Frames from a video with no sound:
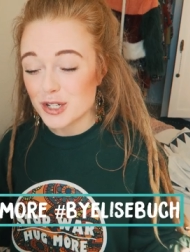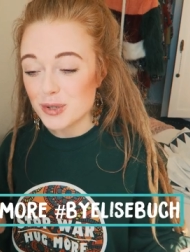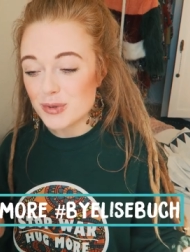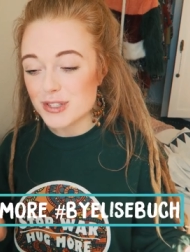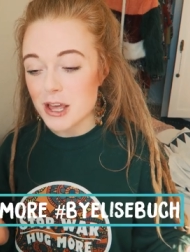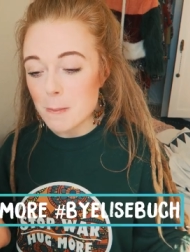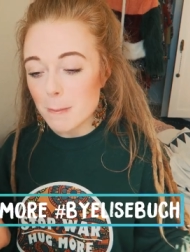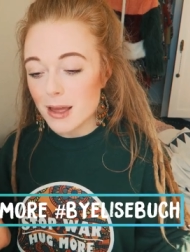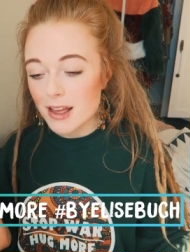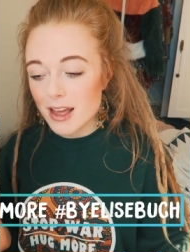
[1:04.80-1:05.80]
to use
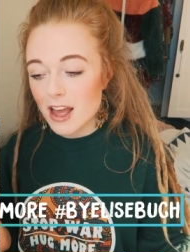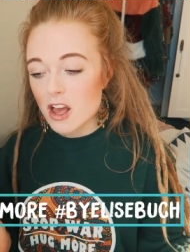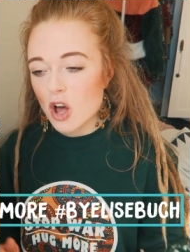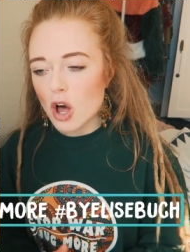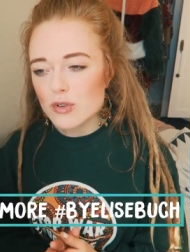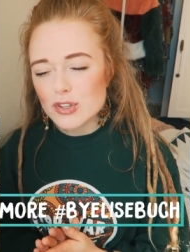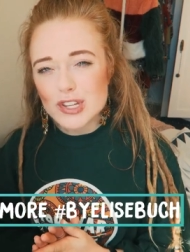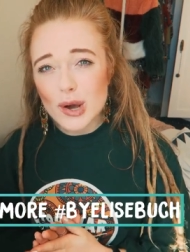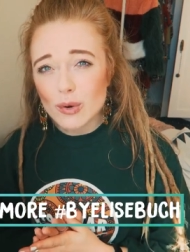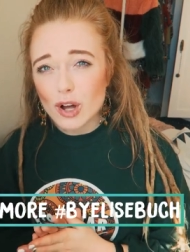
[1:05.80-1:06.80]
them
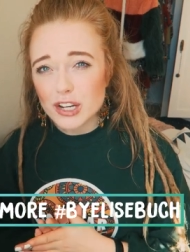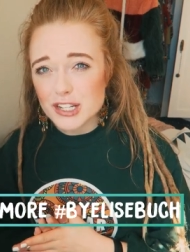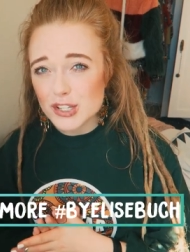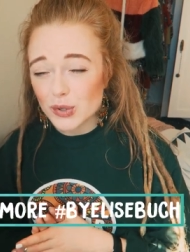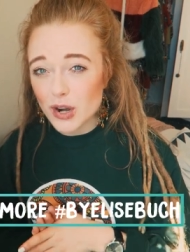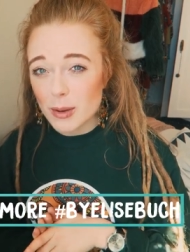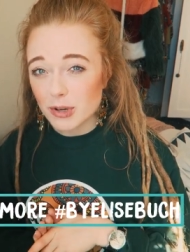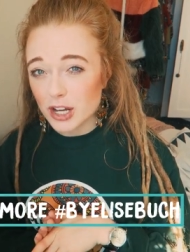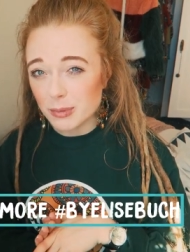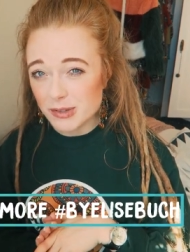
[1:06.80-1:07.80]
also on
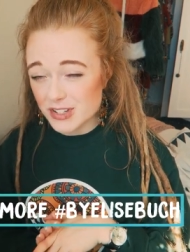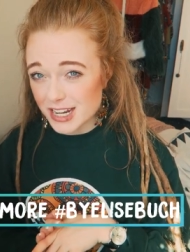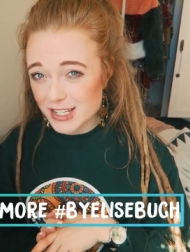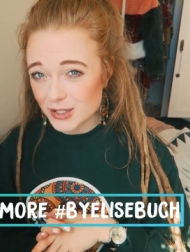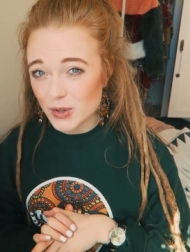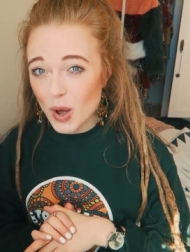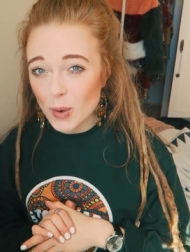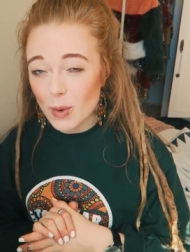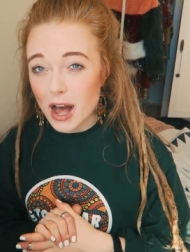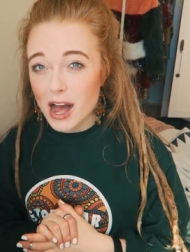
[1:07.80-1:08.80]
Instagram a couple of days
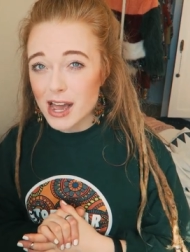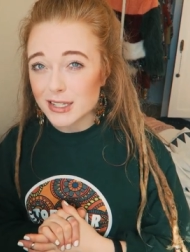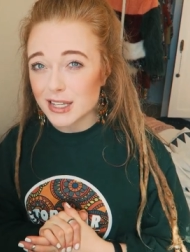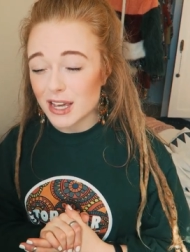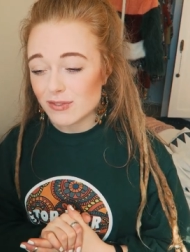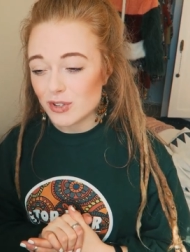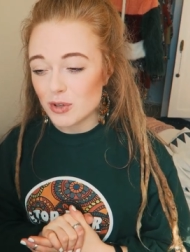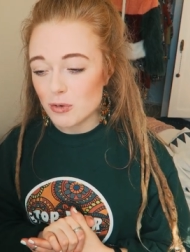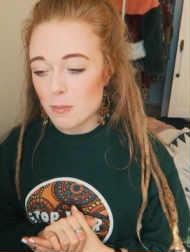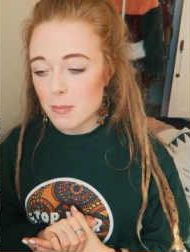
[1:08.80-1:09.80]
ago I gave
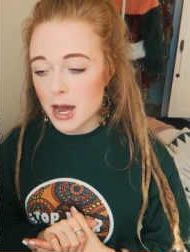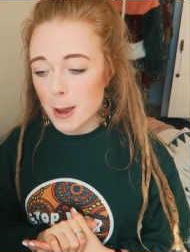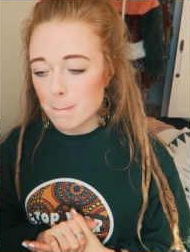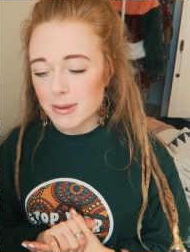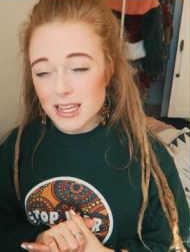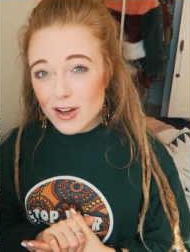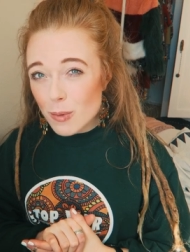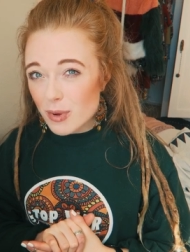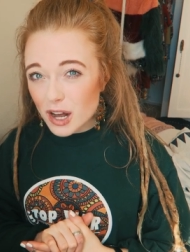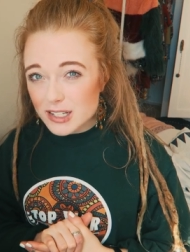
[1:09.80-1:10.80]
you my
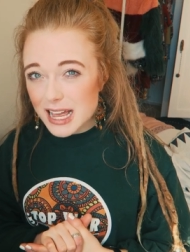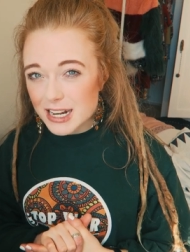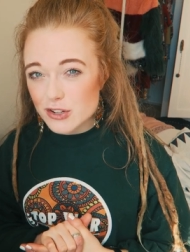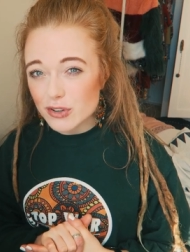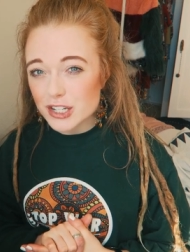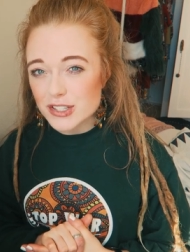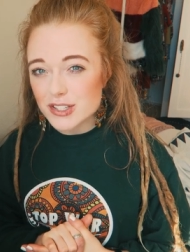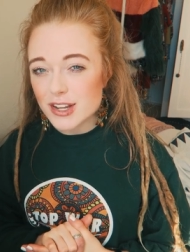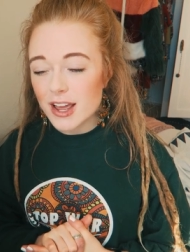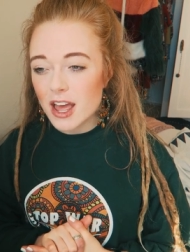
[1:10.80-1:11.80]
PO box
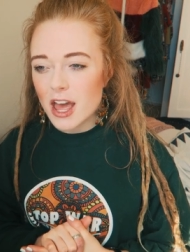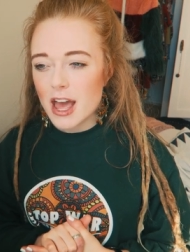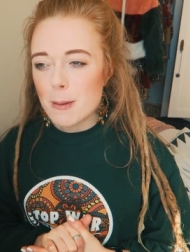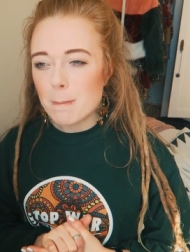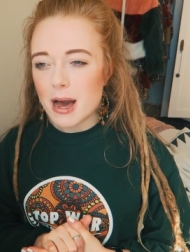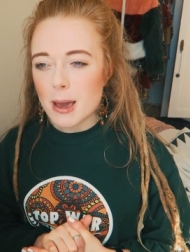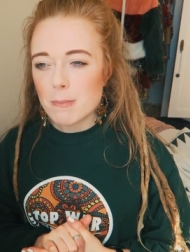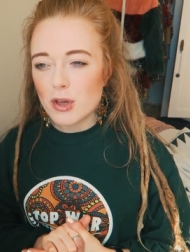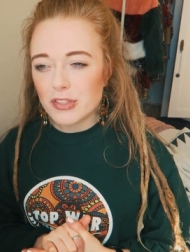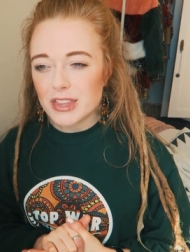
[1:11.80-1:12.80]
address my
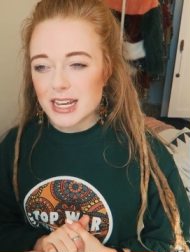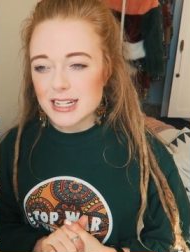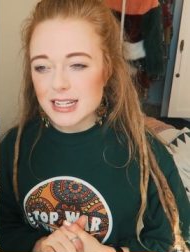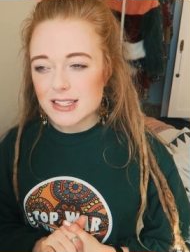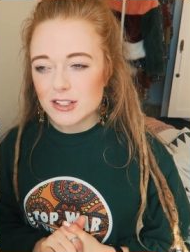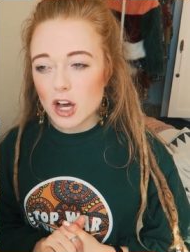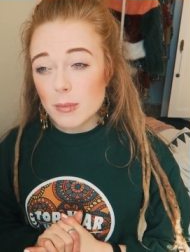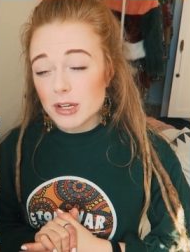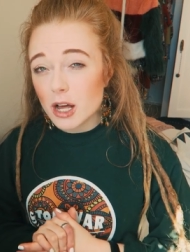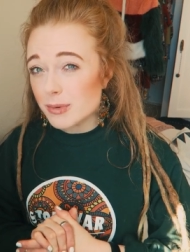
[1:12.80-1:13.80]
birthday is
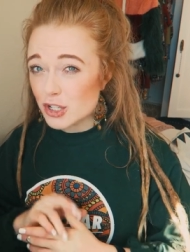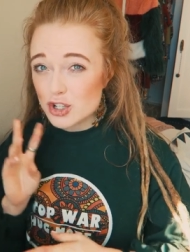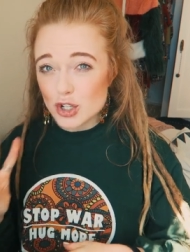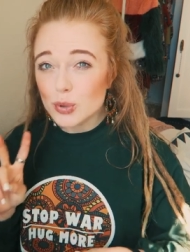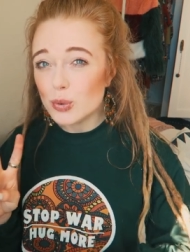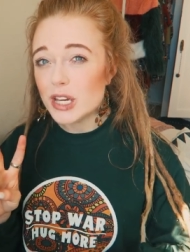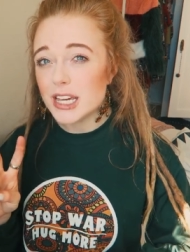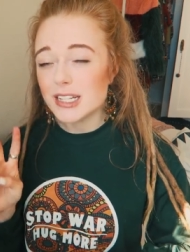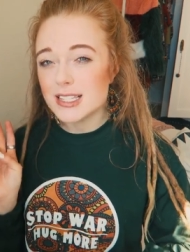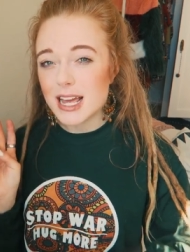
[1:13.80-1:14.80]
coming up in two
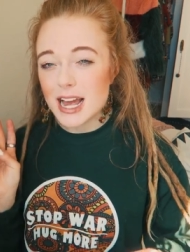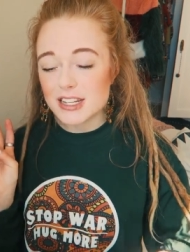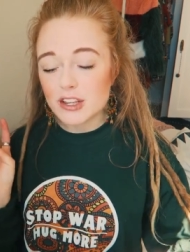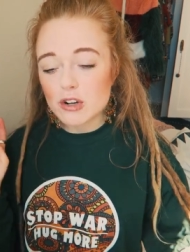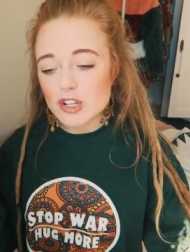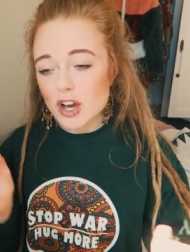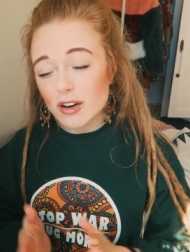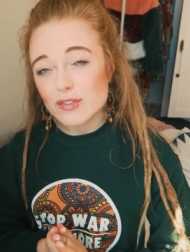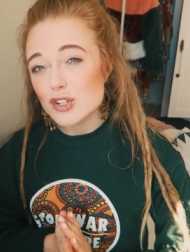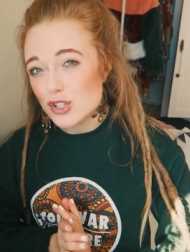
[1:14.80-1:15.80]
weeks and there's
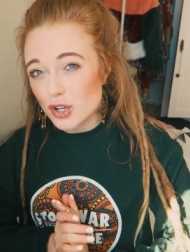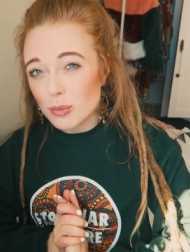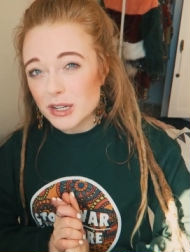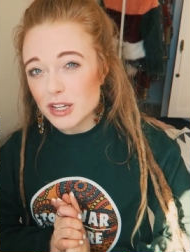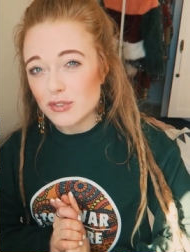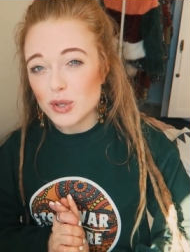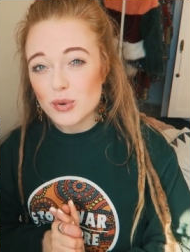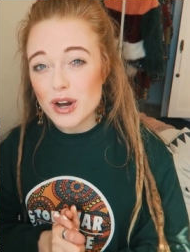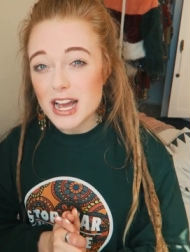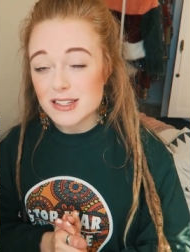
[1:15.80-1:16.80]
often so many of
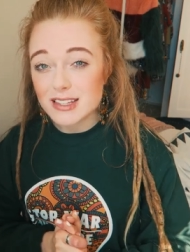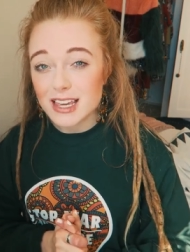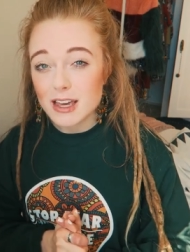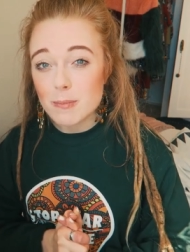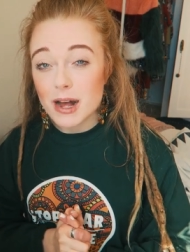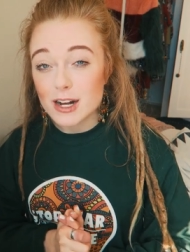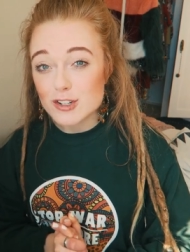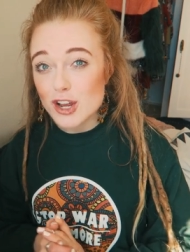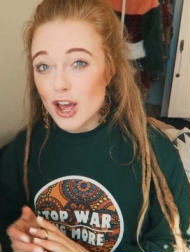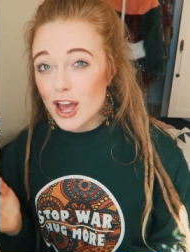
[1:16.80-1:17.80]
you who are asking
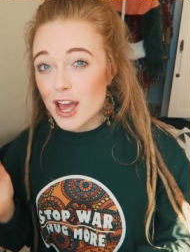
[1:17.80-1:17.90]
about